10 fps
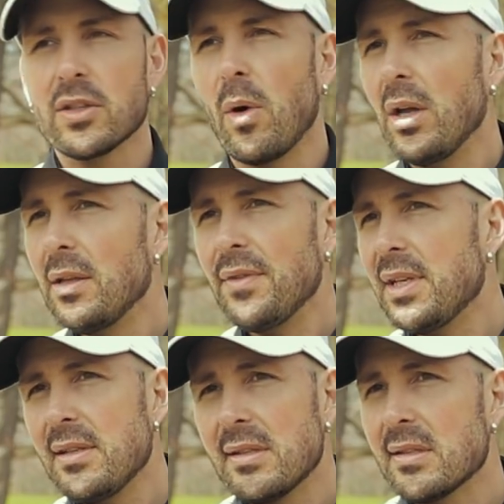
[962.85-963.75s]
So all of
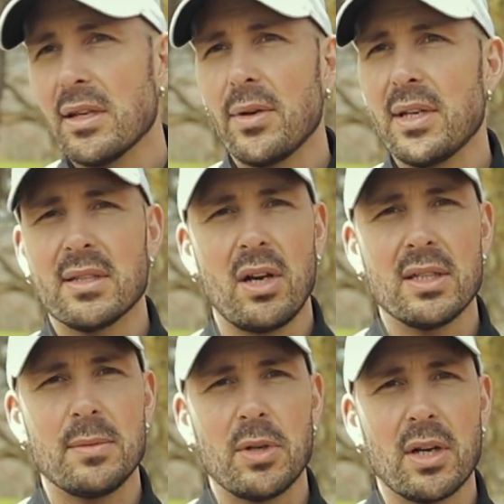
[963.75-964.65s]
these serious
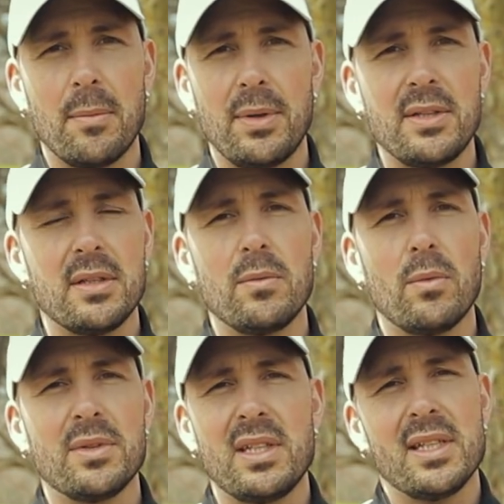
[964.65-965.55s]
concept art companies
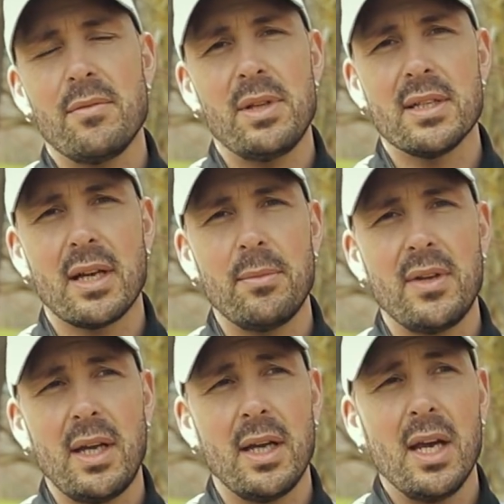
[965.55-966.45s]
didn't give me the time of
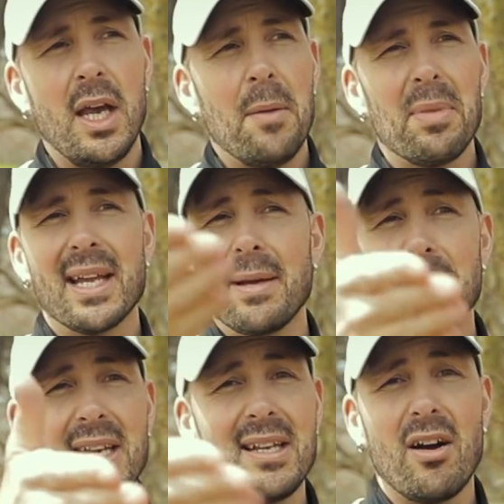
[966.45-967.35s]
day, but I
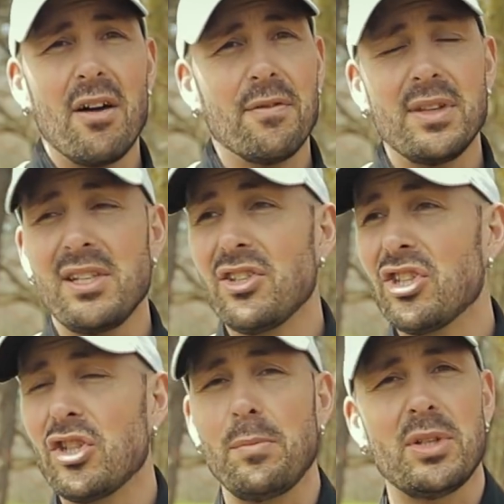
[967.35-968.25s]
kept getting offered these
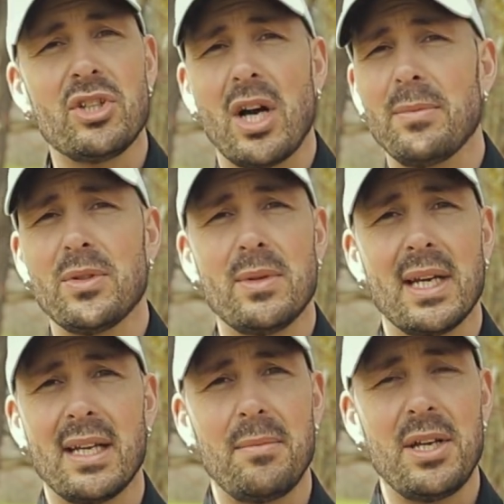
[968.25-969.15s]
stupid jobs
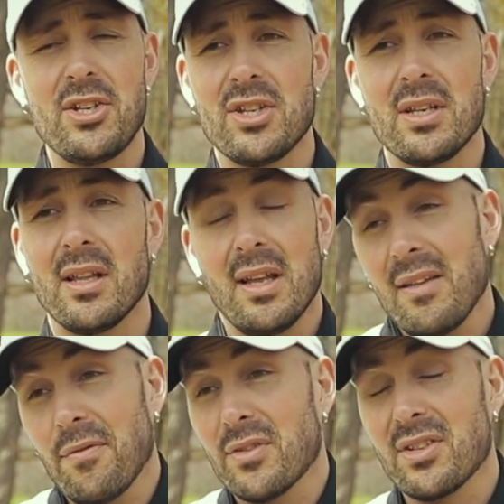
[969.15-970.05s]
doing animation
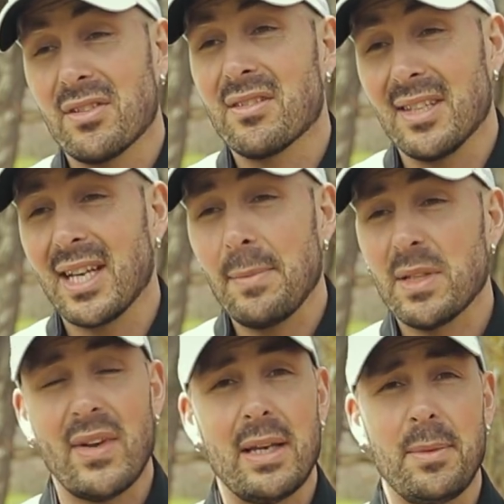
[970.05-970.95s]
for the types
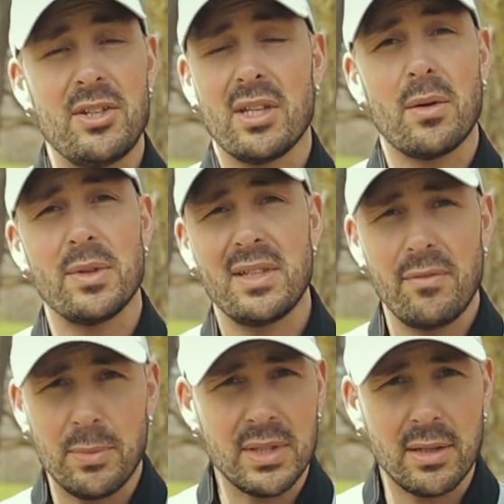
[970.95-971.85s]
of animation that I wasn't
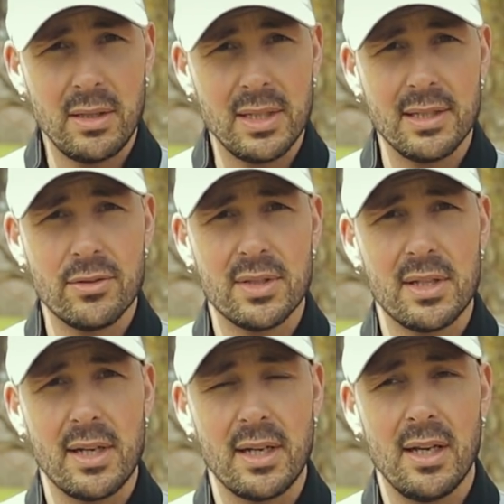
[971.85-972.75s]
even particularly
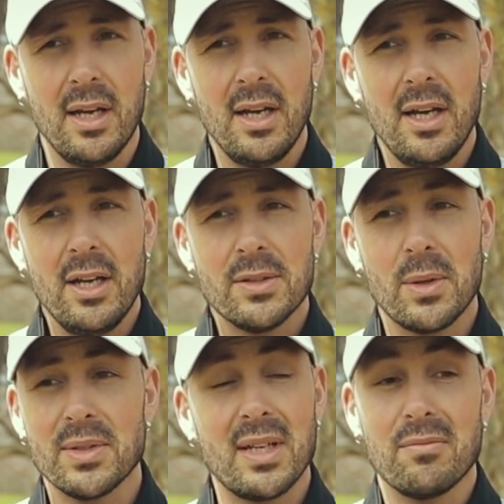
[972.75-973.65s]
interested in.
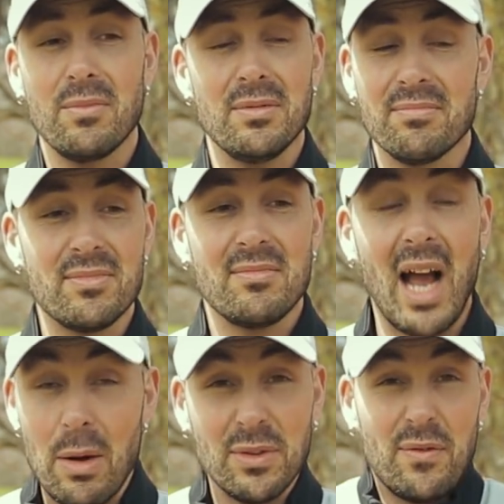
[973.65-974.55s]
So I was like, well,
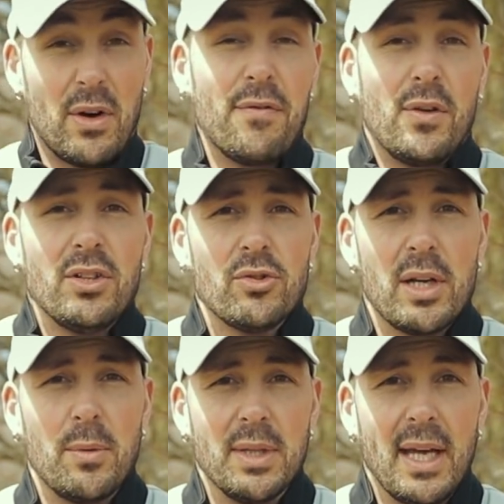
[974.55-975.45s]
I was very
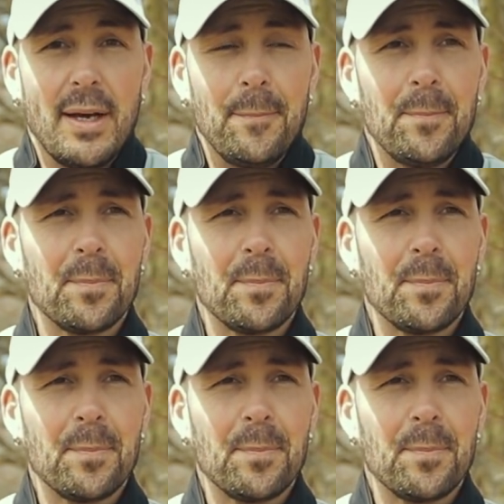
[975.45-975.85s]
frustrated with that.